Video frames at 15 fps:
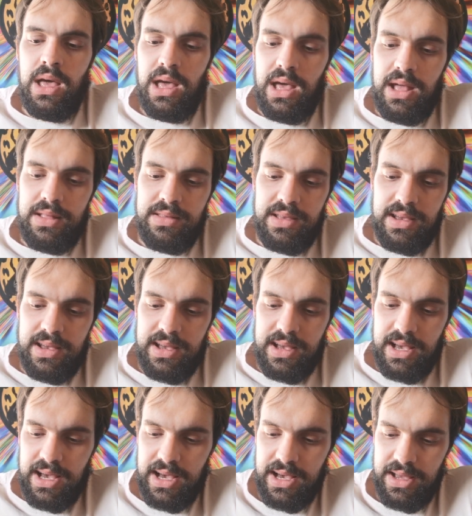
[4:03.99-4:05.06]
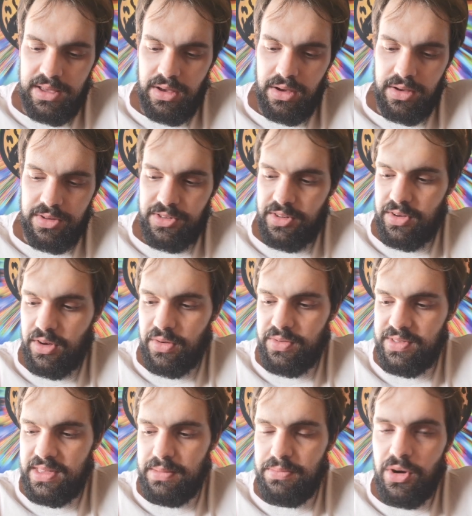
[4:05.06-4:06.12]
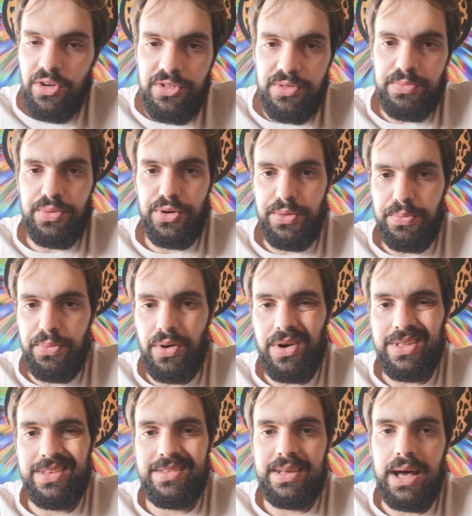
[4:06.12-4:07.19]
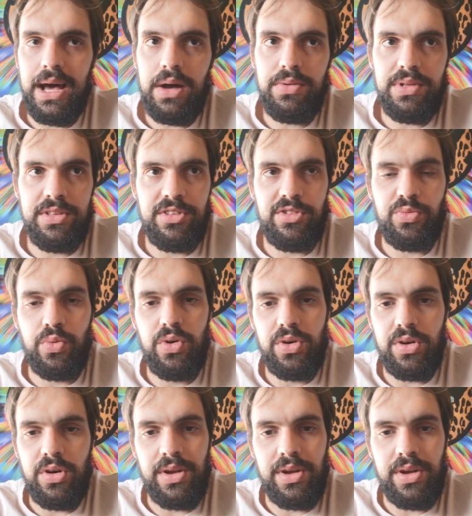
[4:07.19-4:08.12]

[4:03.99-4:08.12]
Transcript: And so obviously the most important part is, how does this work?